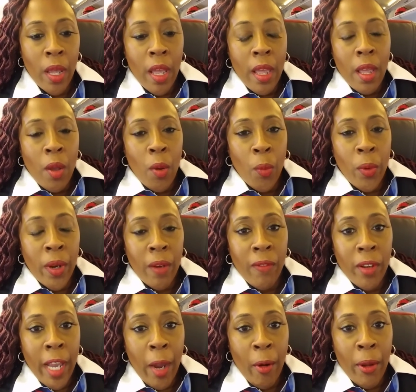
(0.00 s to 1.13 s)
whatever
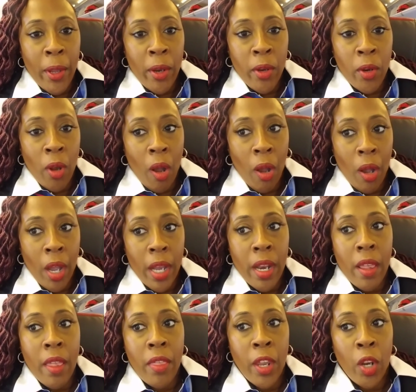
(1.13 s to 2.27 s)
carrier you're on, and
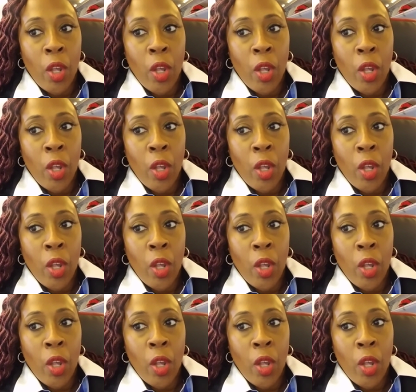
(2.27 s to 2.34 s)
then go